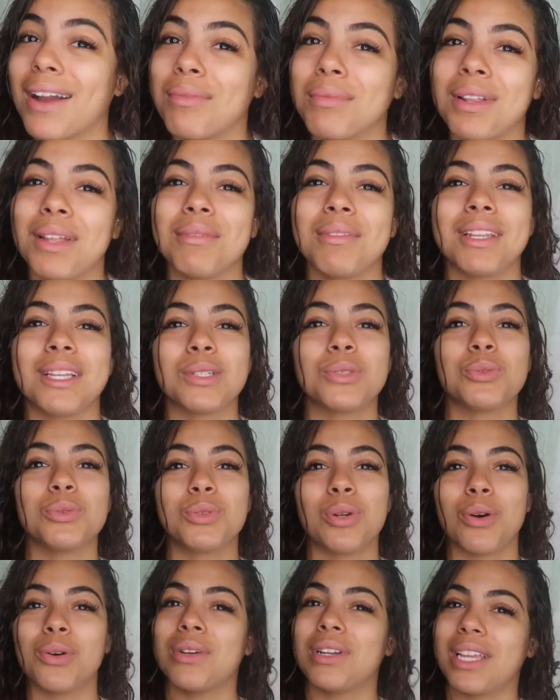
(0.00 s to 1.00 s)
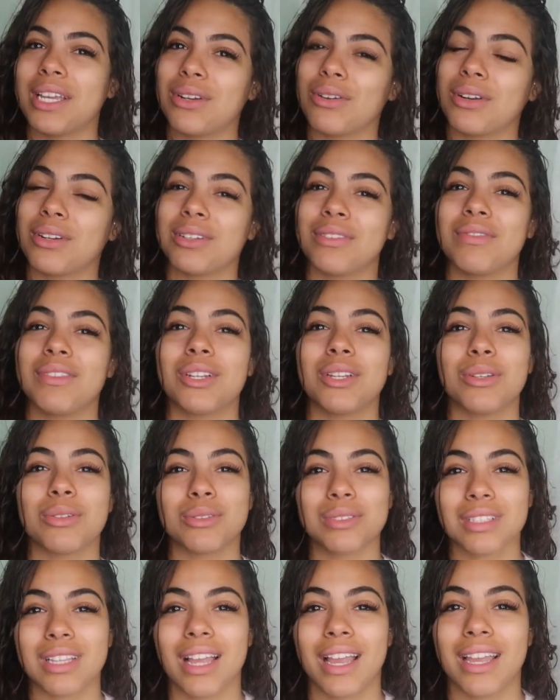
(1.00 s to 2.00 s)
I'm gonna let you know later on in the
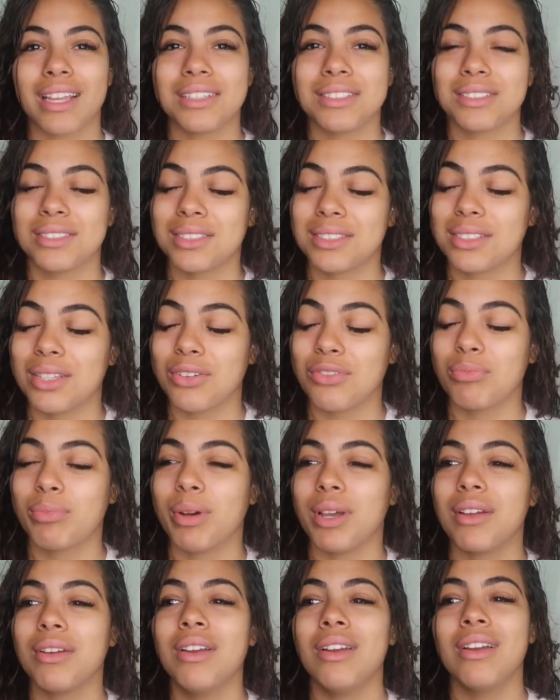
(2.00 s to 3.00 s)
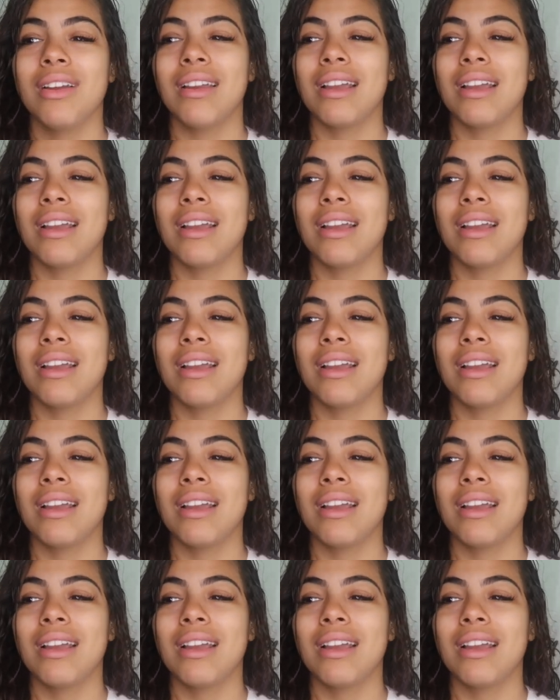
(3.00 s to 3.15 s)
video slangs and stuff, but